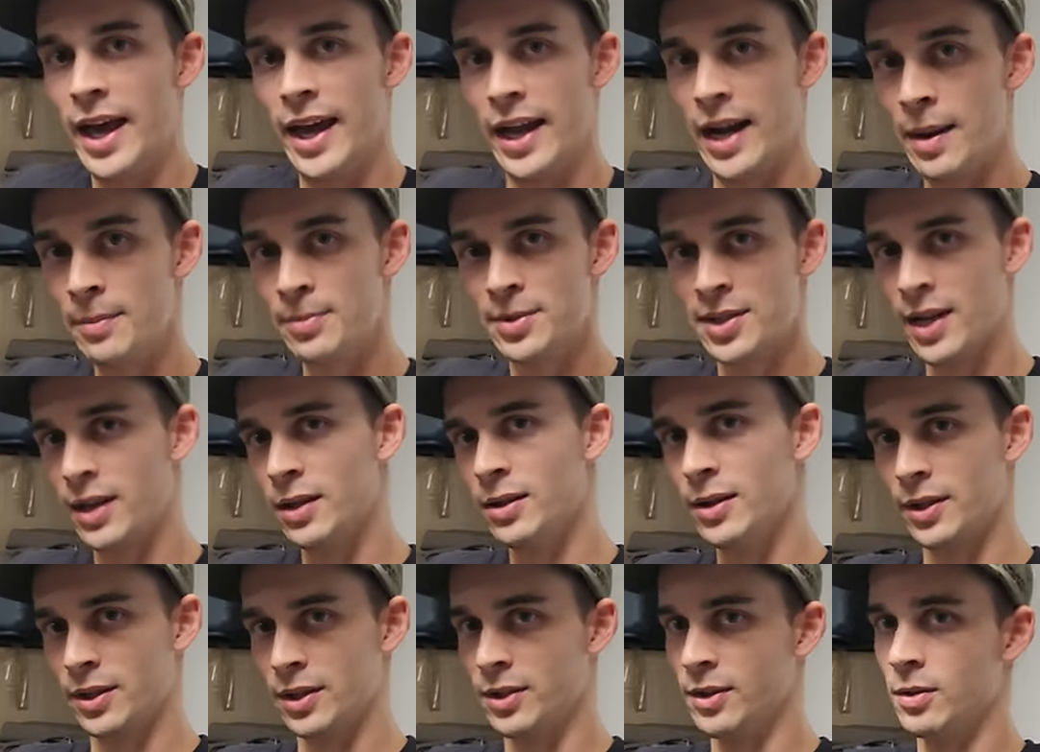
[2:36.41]
and I'm
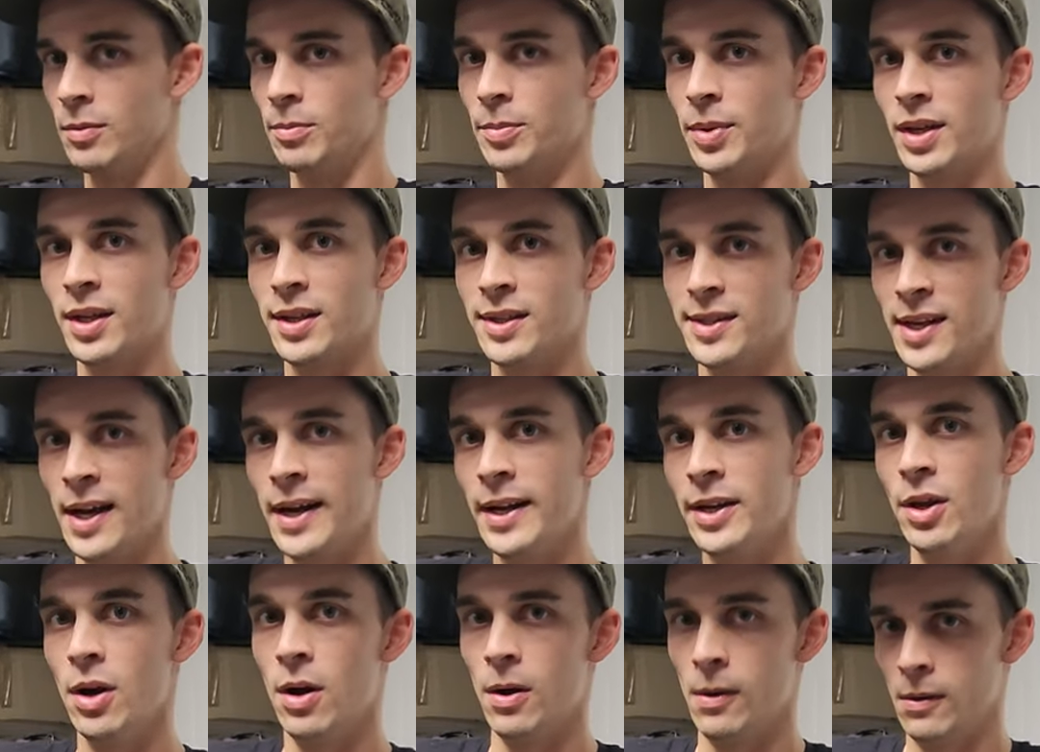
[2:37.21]
telling you because I
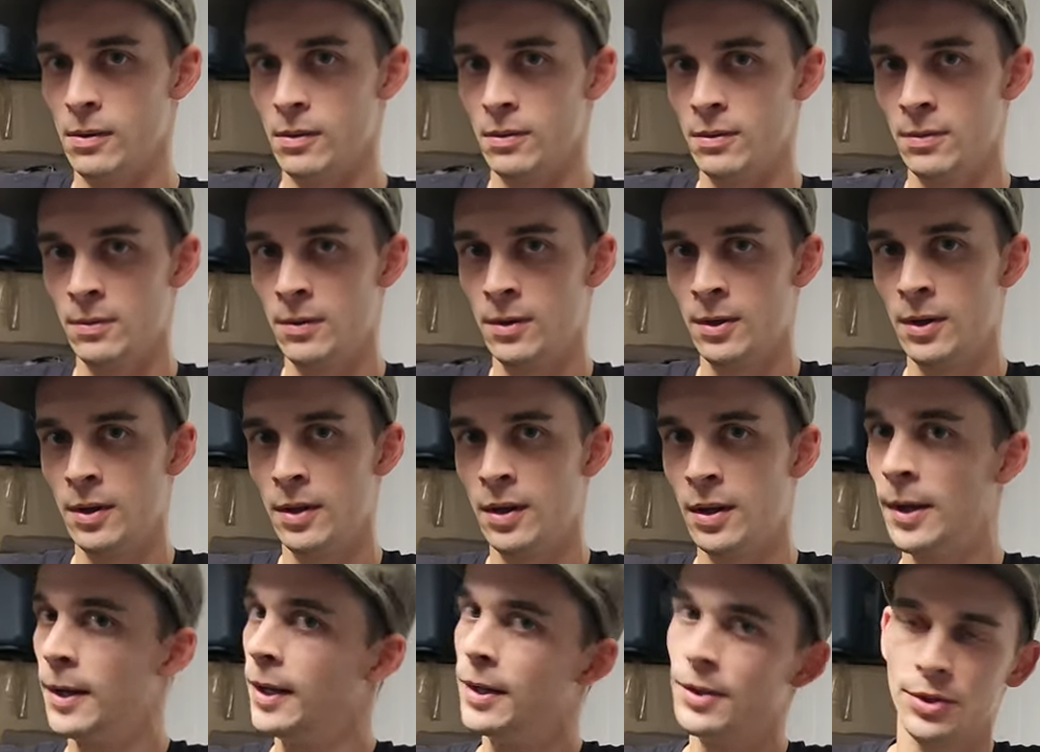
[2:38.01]

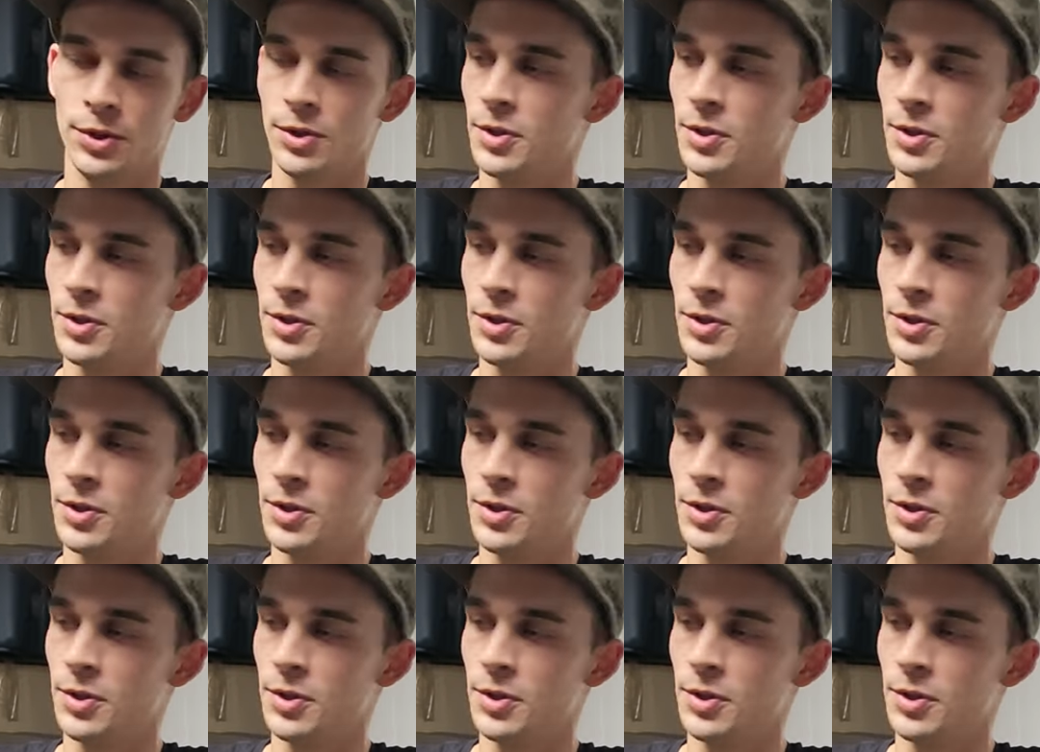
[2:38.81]
know.